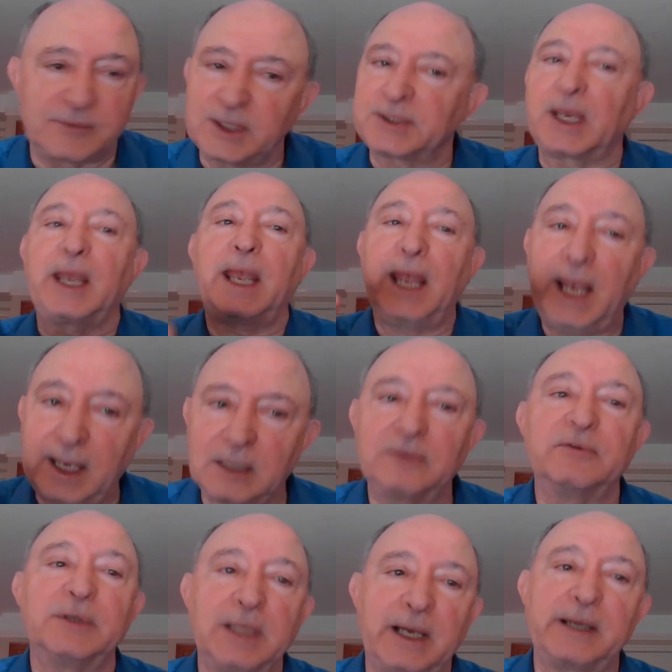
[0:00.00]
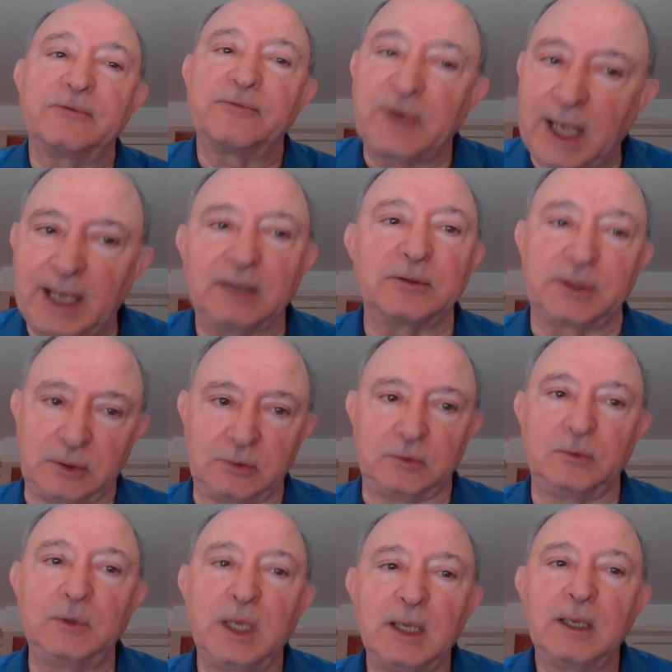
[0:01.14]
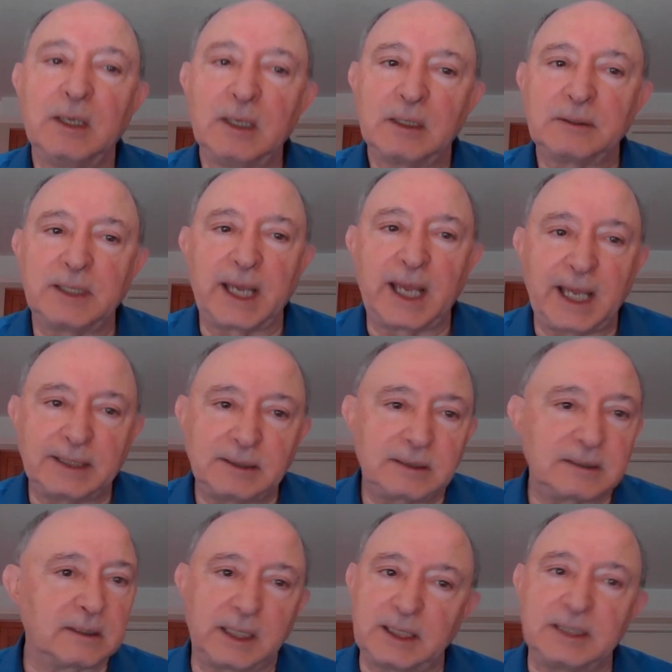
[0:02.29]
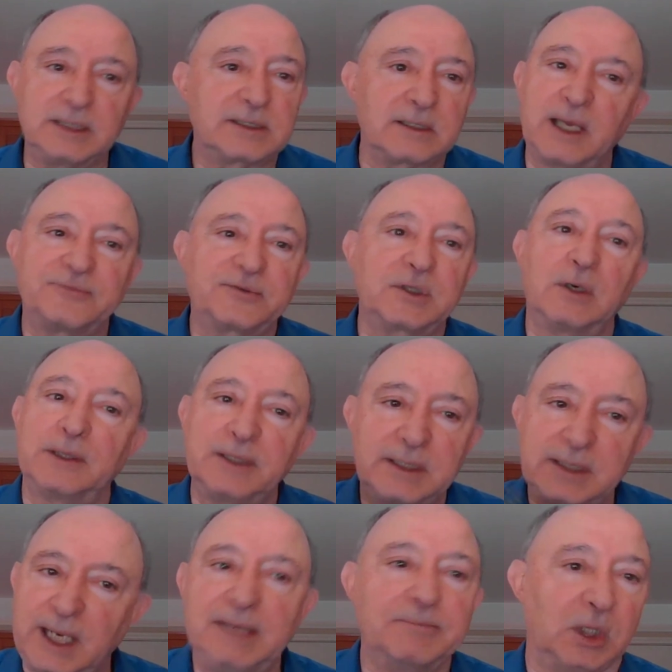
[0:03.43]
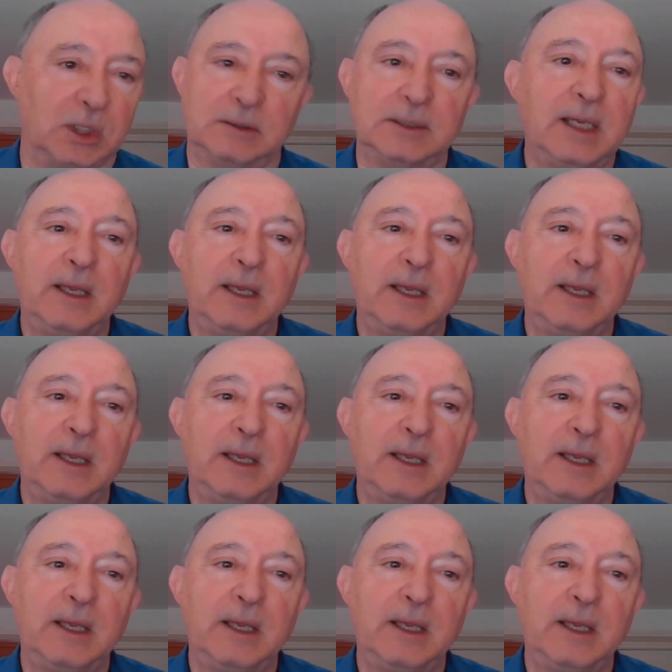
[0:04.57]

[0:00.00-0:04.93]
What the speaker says: There's a heck of a lot of value that is left on the table.